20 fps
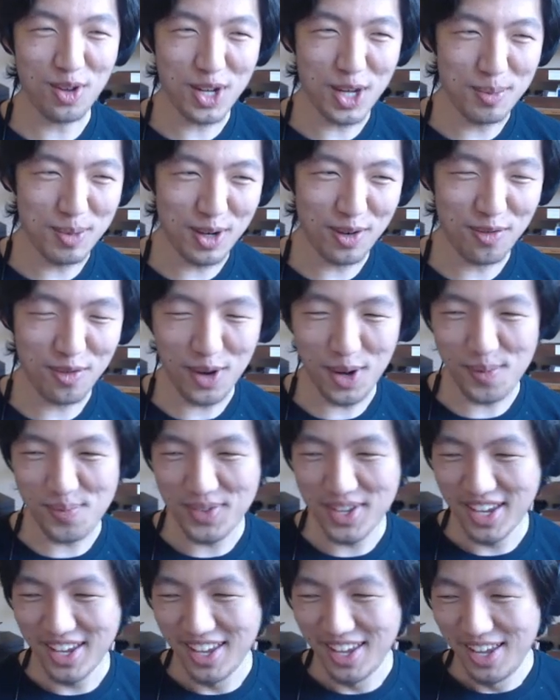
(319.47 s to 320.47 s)
they're coming
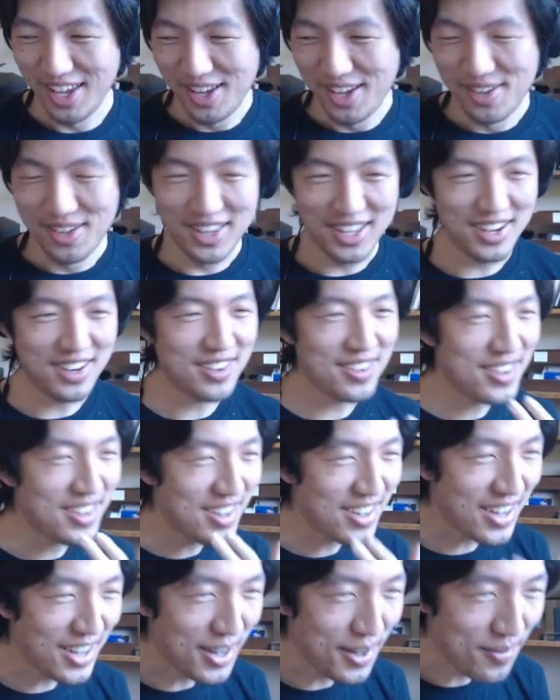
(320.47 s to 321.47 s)
from. Like
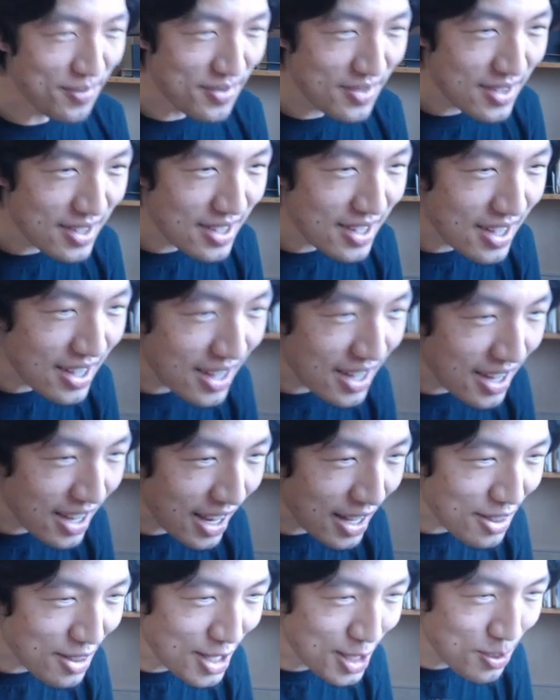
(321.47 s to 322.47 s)
okay,
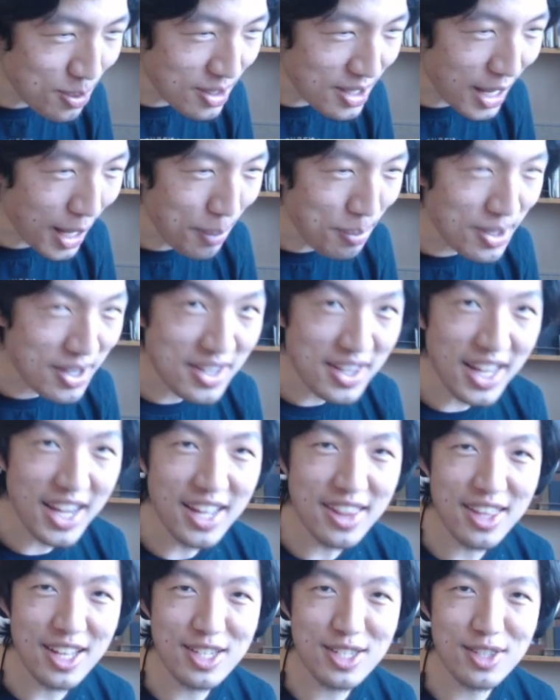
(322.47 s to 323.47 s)
at this point, Epic
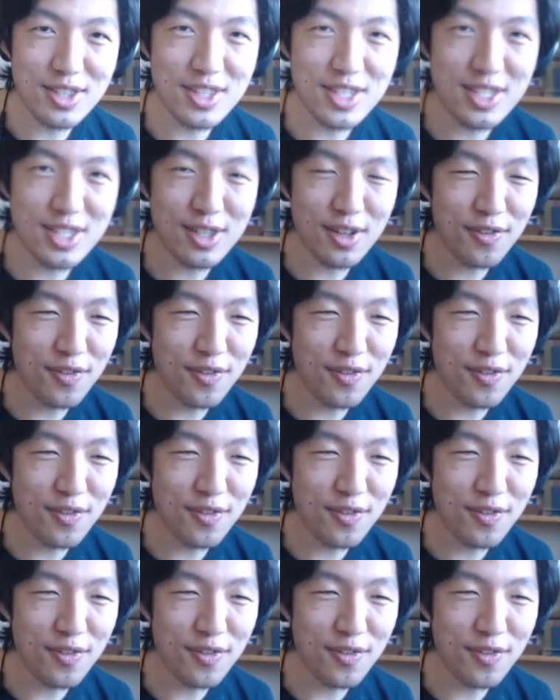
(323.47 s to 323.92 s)
Land. That's this is the